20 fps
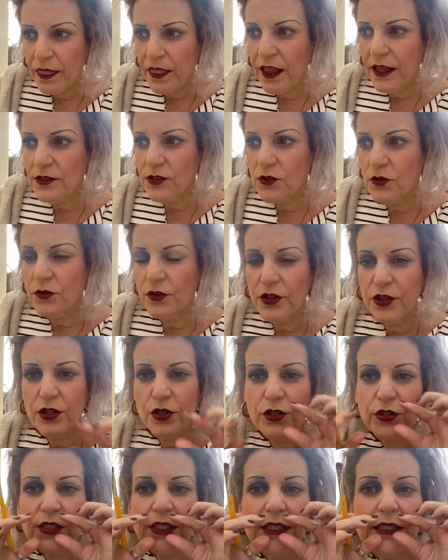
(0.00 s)
sort of
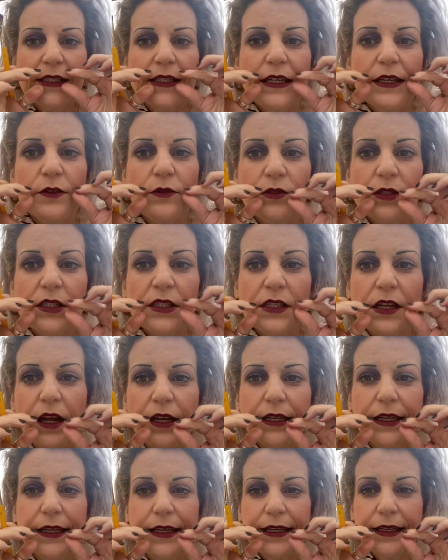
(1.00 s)
30s little
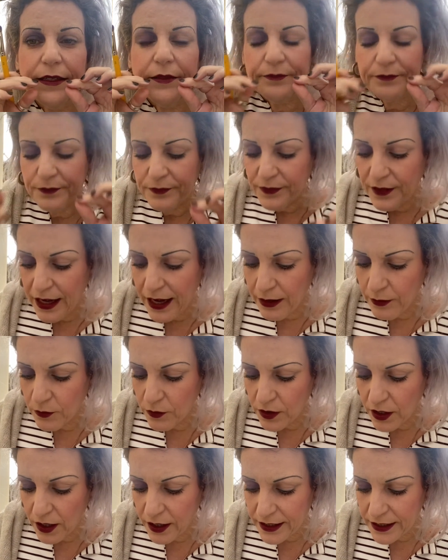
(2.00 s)
slightly
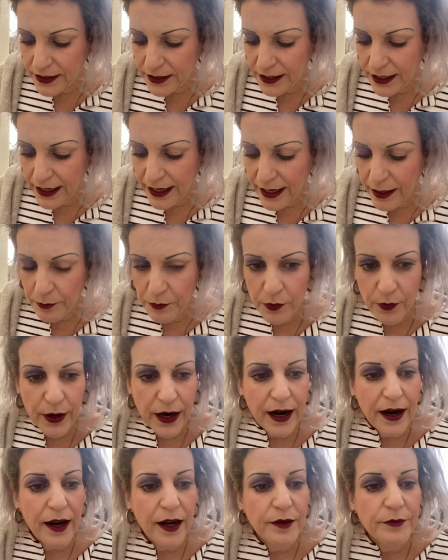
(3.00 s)
outlined lip
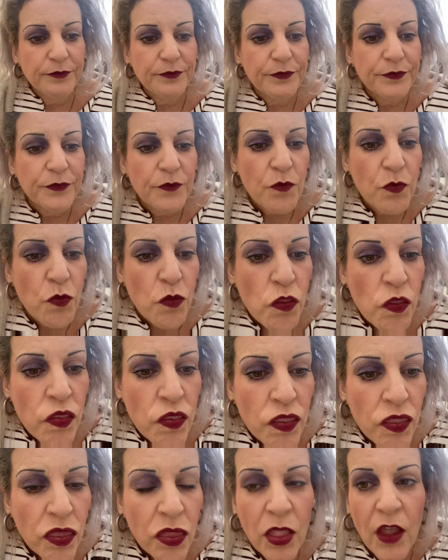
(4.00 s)
where,
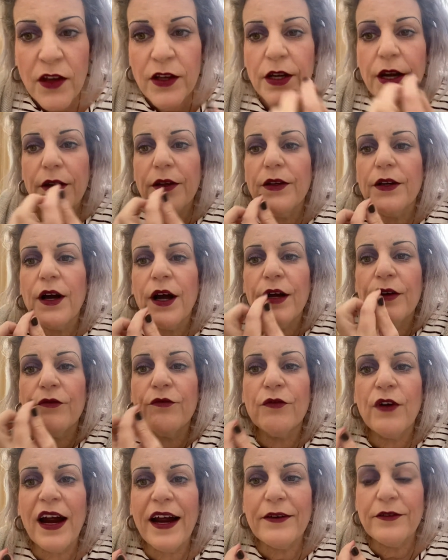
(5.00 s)
you know, you kind of
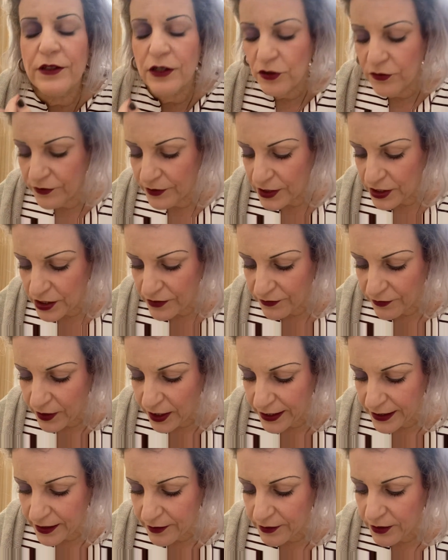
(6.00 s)
round off and
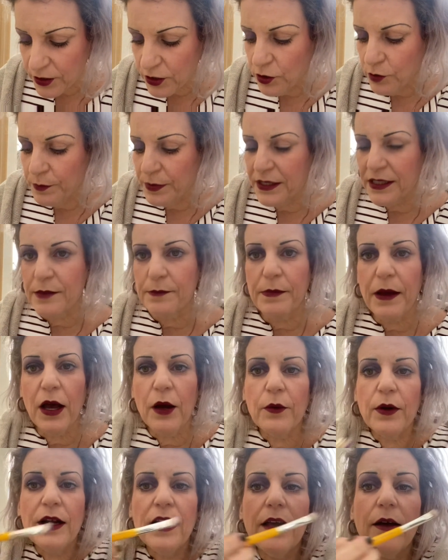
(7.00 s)
define the Cupid's bow
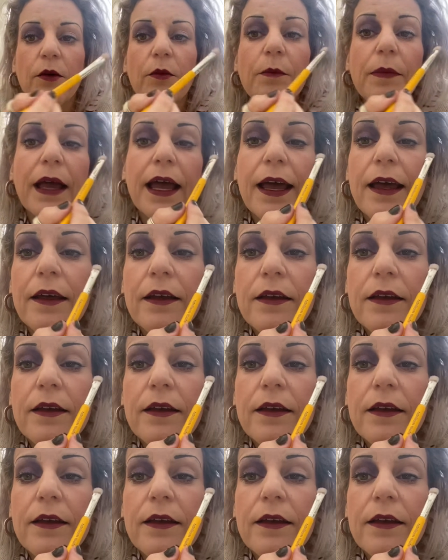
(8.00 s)
a little bit.